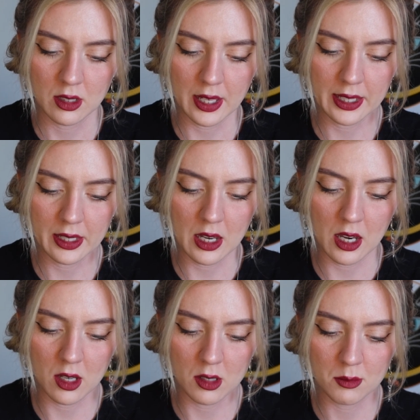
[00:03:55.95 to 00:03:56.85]
like it
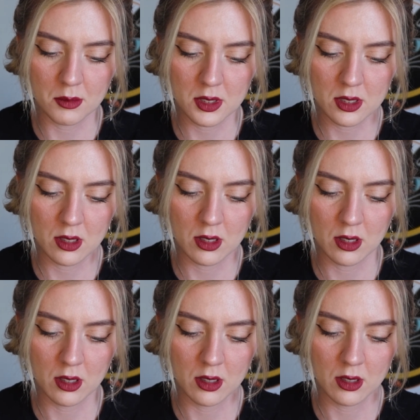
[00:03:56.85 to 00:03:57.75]
comes
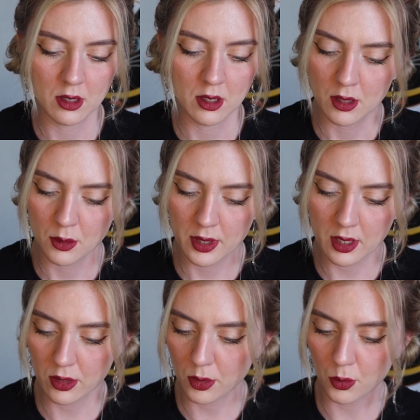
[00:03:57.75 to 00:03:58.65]
with
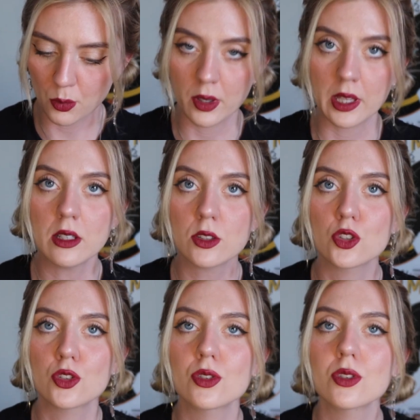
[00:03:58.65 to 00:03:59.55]
a little
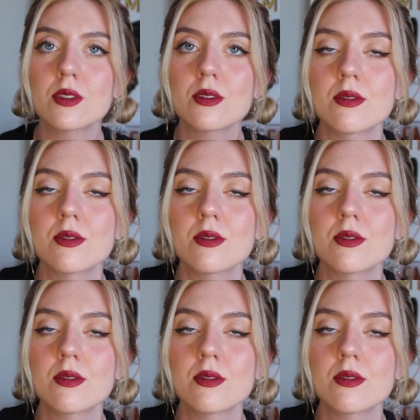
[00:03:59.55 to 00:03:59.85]
witch.